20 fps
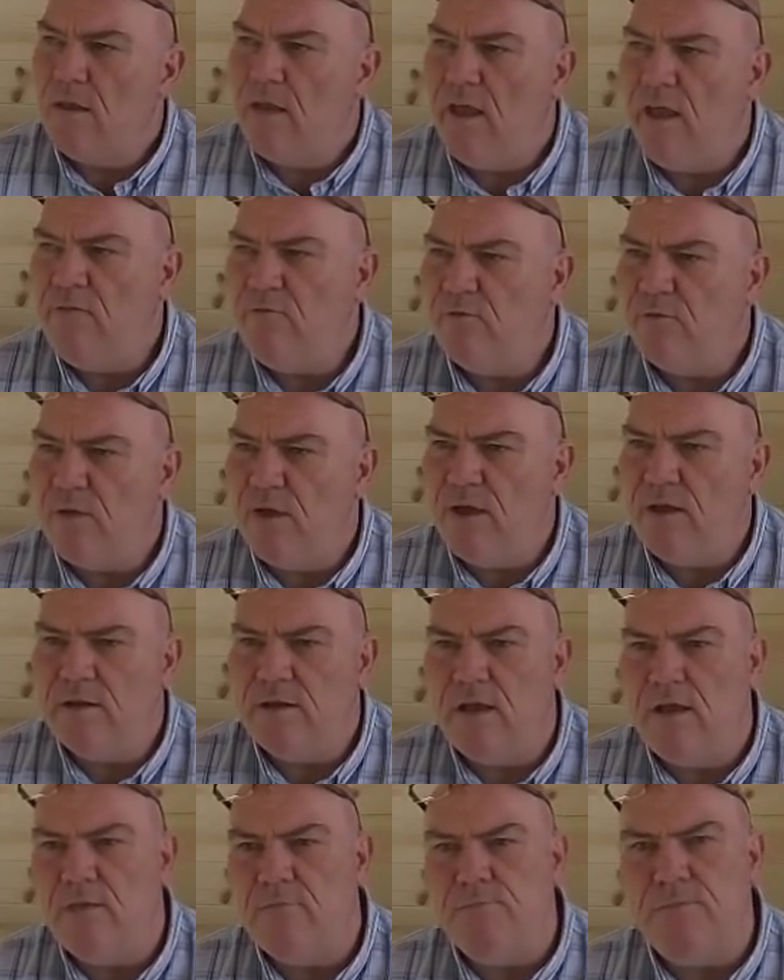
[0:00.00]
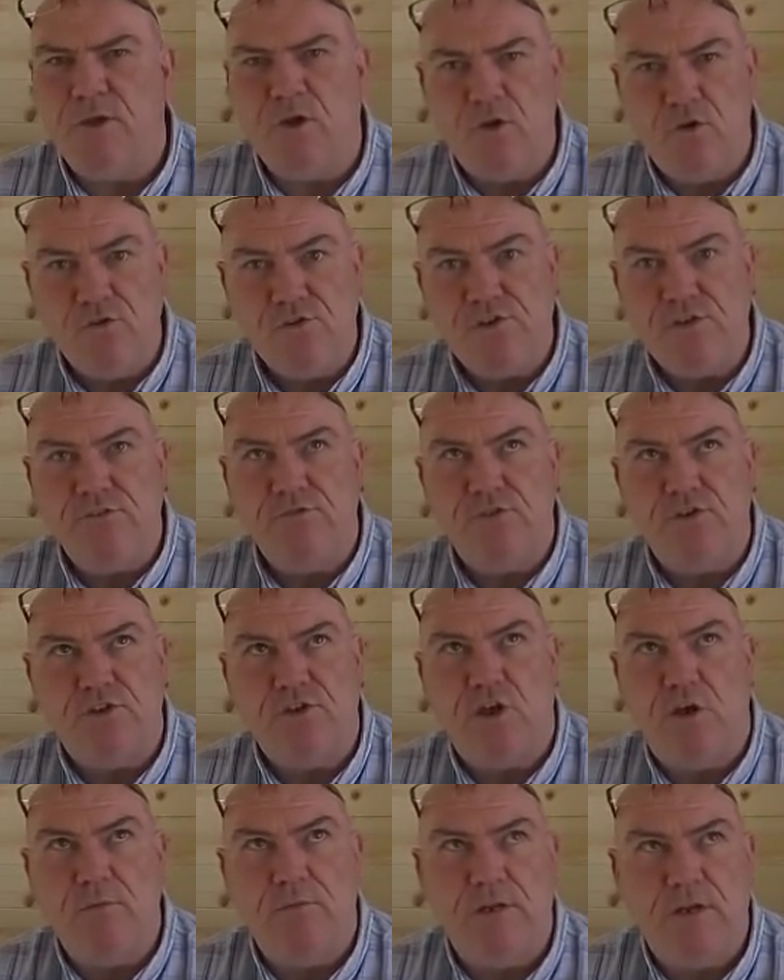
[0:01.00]
and because there are
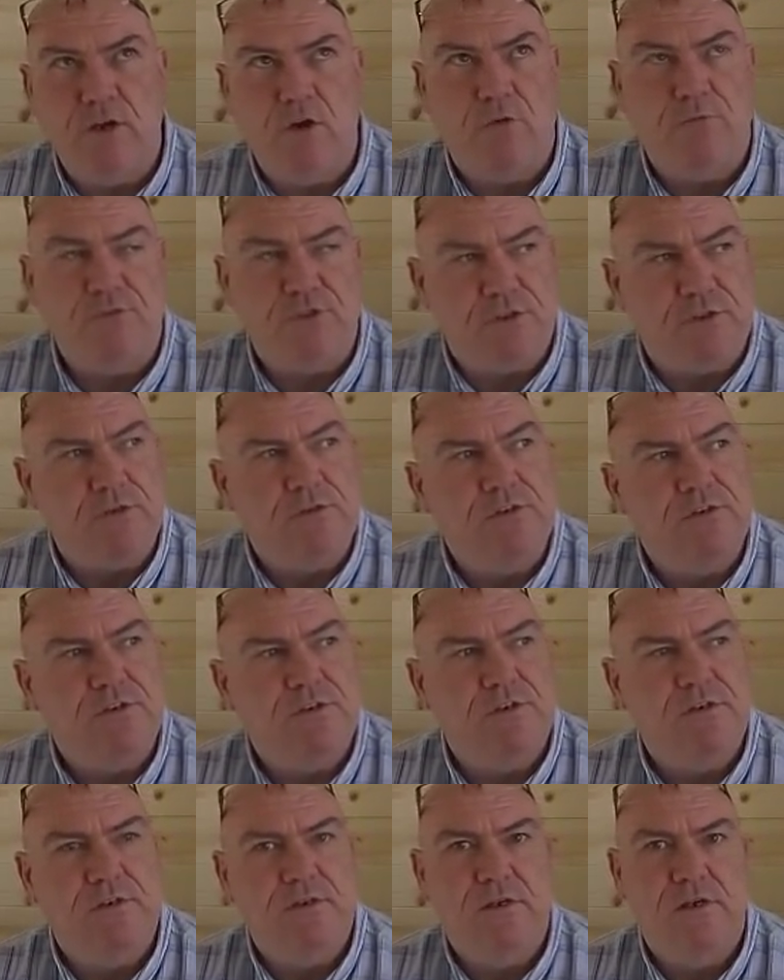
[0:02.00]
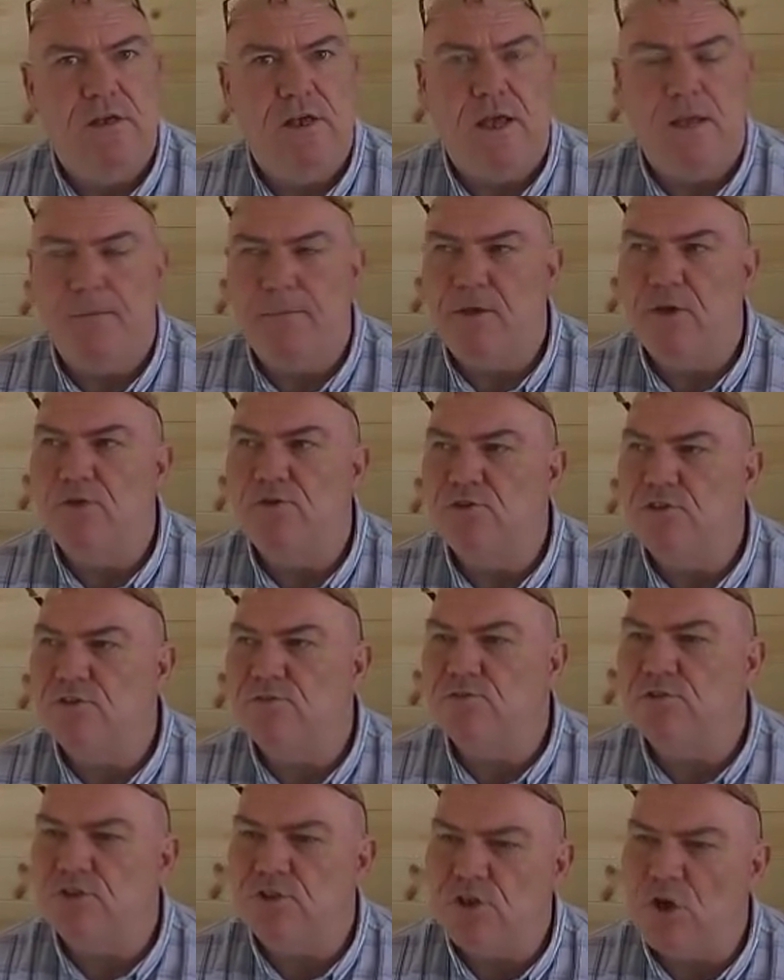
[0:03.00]
so many options, and because
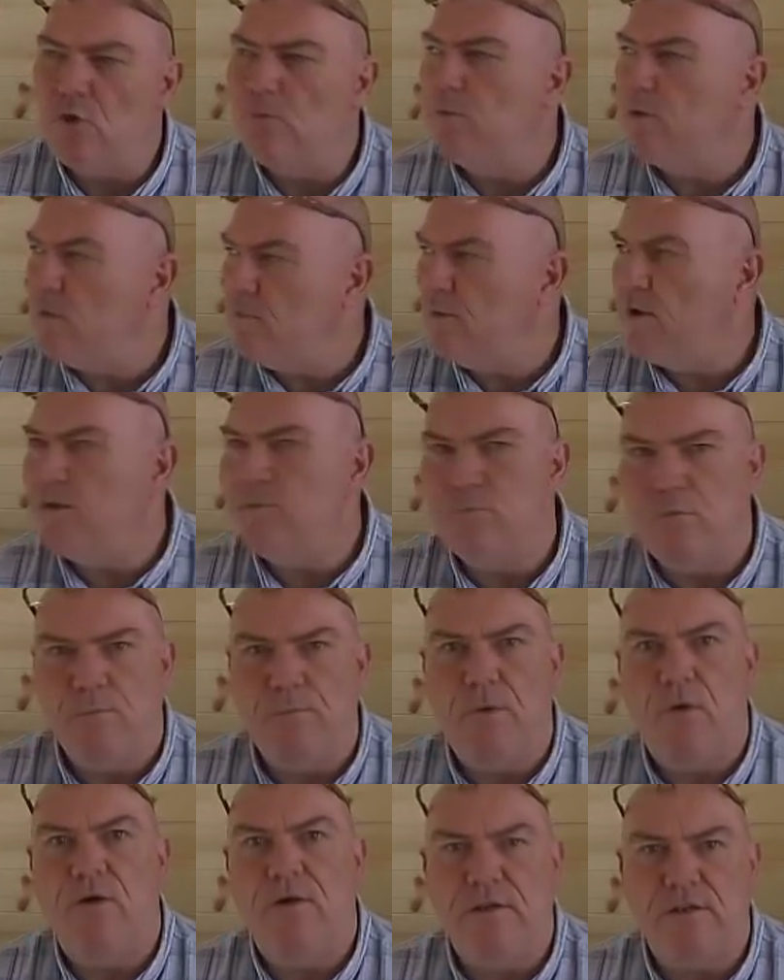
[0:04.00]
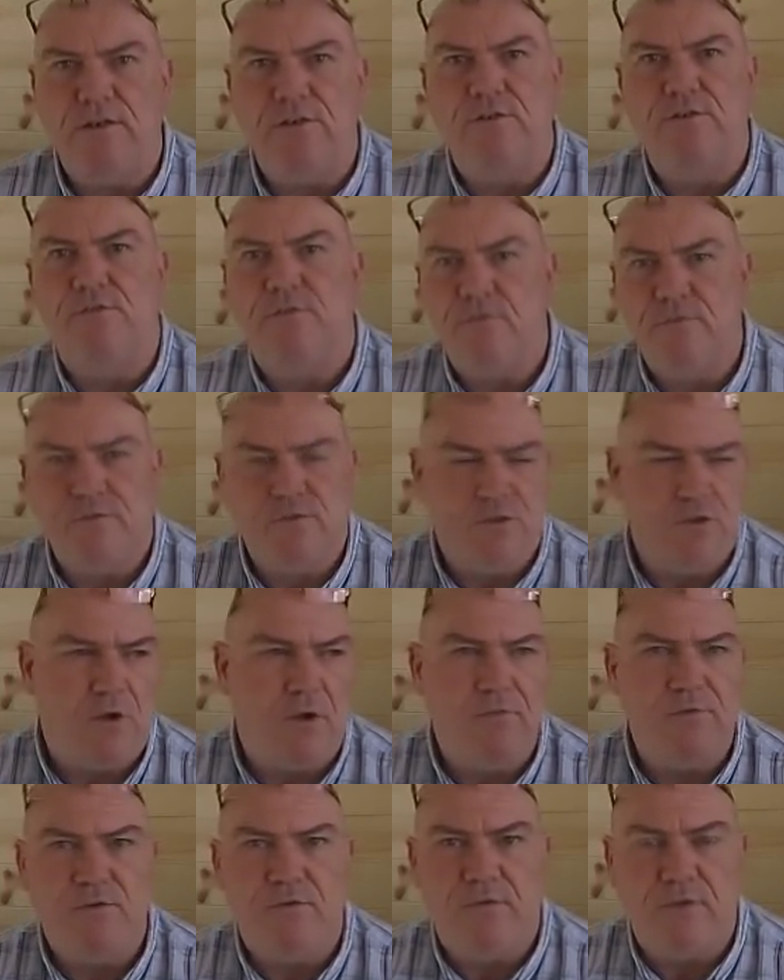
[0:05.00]
there are so many people buying these
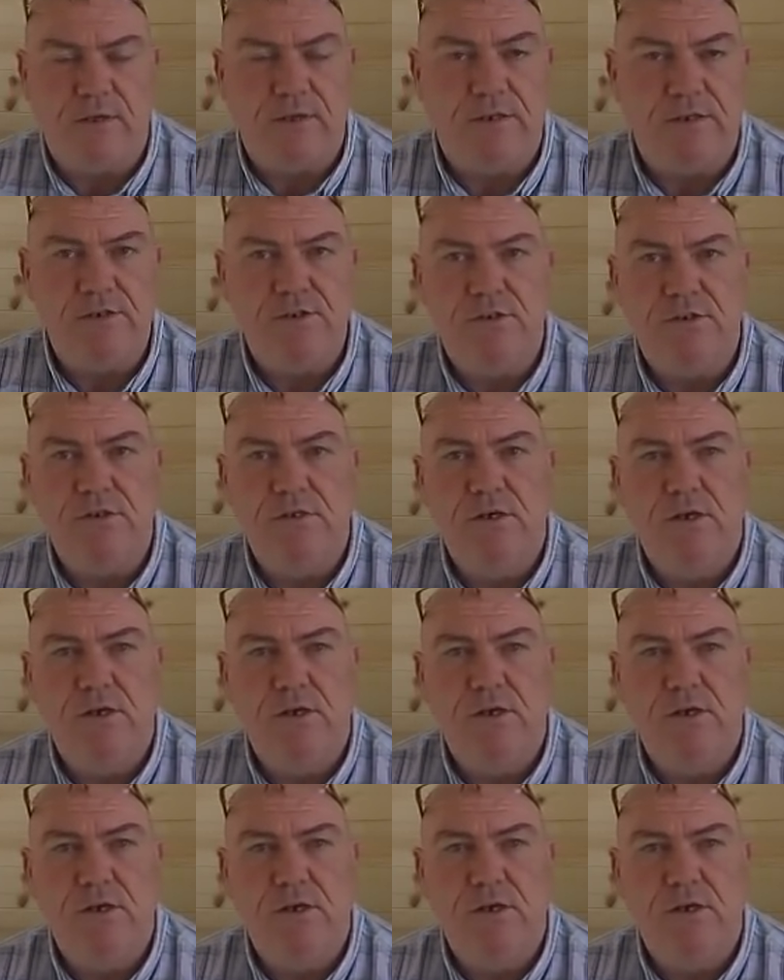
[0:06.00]
types of things,